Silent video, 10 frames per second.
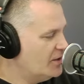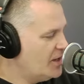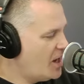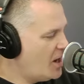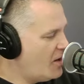
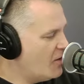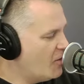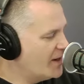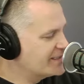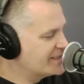
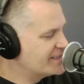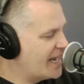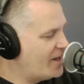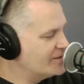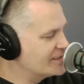No, it
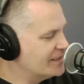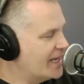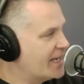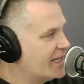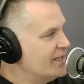sounds
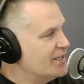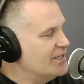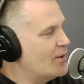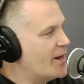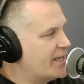like, you
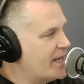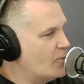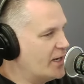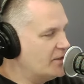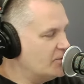know, I came
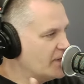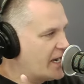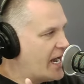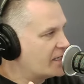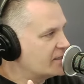when I do the
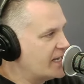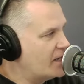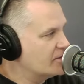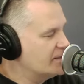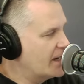Cox
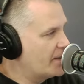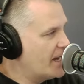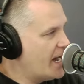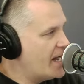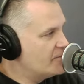outs down at the
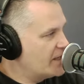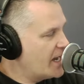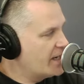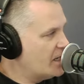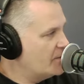Ivy,
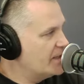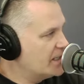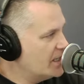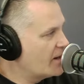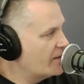I come in
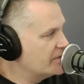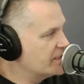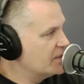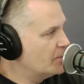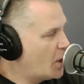here,
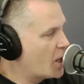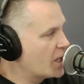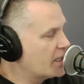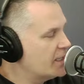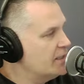obviously, to
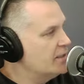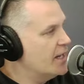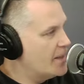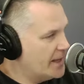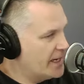park.
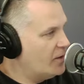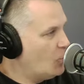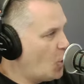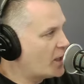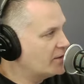And then I'll
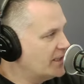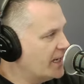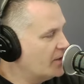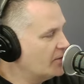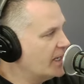walk
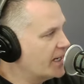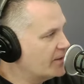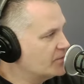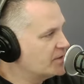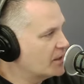down, and I
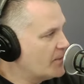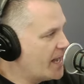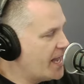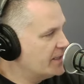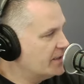stuck my
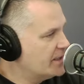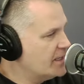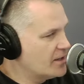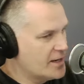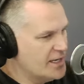head in
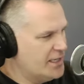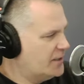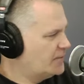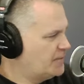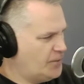here, and
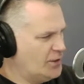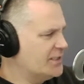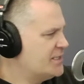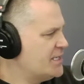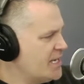it's full
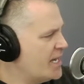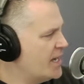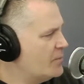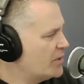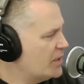of
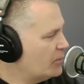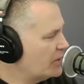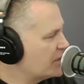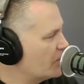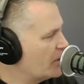TAM people
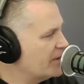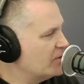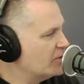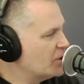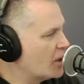because they're probably
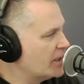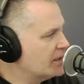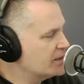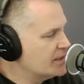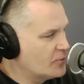doing Guardian
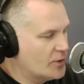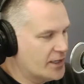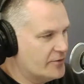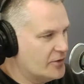stuff or whatever.